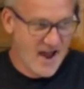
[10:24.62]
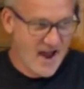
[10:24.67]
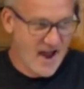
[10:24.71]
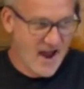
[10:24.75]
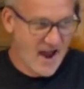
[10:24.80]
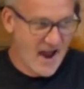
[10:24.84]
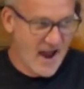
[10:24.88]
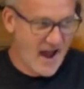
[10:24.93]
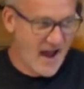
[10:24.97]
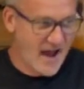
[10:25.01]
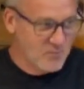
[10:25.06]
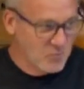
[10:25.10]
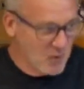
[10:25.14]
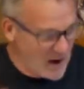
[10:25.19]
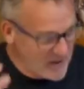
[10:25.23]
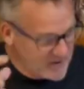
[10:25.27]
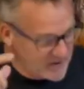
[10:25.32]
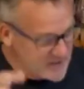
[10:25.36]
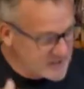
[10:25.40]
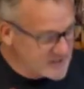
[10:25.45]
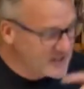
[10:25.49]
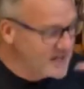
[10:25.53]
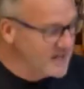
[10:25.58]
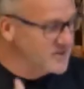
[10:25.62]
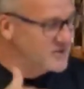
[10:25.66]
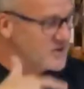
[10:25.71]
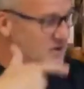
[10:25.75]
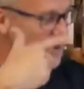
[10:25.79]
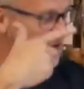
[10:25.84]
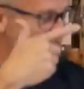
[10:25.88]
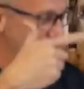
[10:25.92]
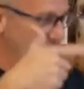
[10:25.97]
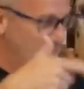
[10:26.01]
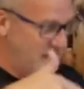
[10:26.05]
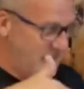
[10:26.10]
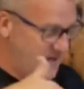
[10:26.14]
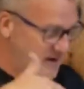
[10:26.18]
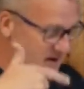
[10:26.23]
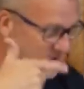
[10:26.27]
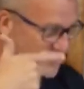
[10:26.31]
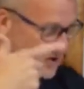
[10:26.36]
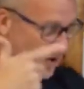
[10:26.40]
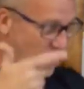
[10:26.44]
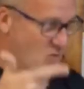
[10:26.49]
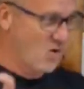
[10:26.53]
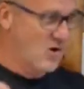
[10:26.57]
And why these kids are coming here
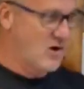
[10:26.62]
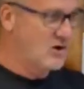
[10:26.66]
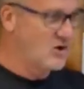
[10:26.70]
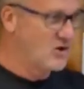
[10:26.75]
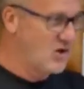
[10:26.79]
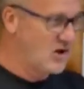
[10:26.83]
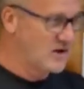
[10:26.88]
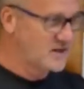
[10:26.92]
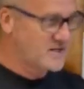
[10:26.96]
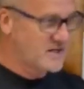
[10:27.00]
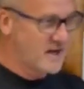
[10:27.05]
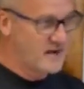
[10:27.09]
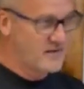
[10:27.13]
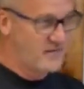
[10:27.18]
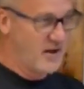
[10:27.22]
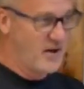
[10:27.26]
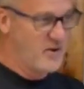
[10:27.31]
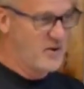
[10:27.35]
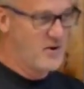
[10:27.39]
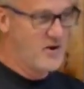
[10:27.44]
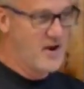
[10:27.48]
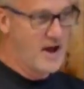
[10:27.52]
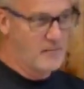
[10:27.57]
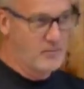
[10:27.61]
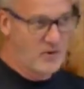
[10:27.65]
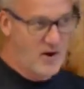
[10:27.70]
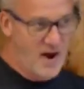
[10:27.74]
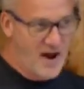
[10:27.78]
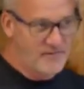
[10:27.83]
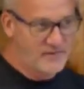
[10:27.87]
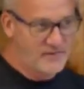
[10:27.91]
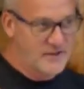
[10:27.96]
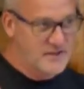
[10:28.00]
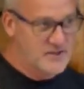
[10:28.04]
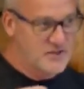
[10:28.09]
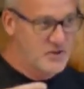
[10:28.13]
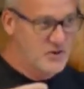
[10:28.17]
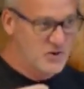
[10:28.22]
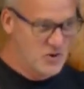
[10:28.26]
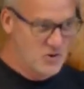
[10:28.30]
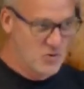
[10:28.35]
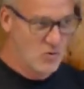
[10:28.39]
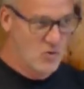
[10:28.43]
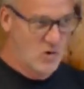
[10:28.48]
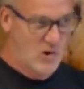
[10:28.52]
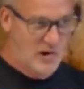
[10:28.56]
to work alongside of other nonprofits and do
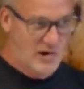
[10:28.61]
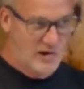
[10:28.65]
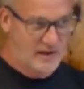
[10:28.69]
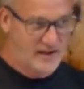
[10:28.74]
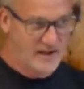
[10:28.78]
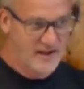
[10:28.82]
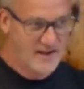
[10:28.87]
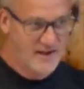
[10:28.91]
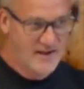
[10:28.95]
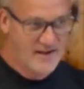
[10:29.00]
work,